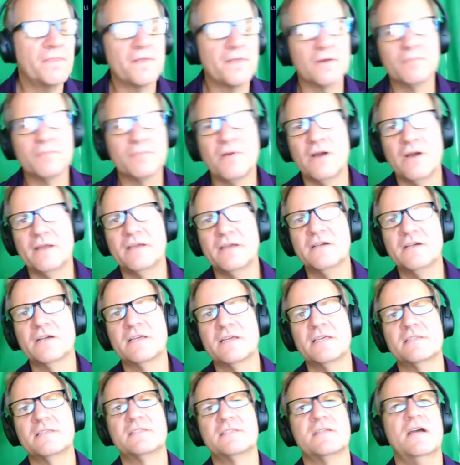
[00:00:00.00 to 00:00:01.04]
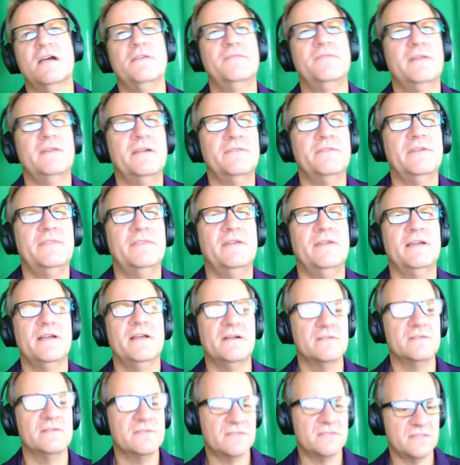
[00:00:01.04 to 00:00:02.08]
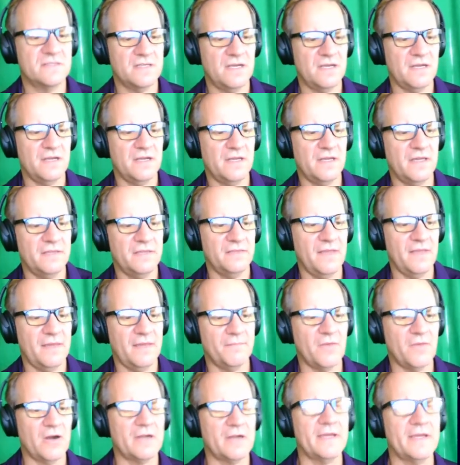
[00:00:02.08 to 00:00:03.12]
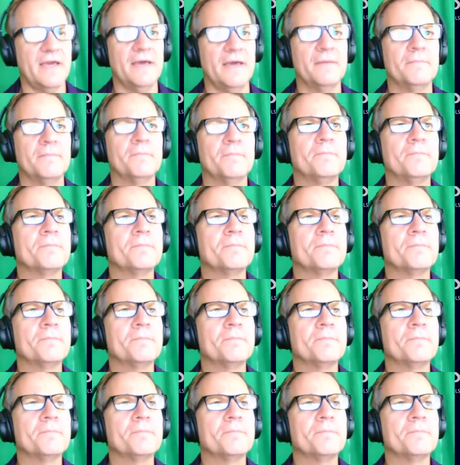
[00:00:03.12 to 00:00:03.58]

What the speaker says: third-party cookie stuff and everything else in that market.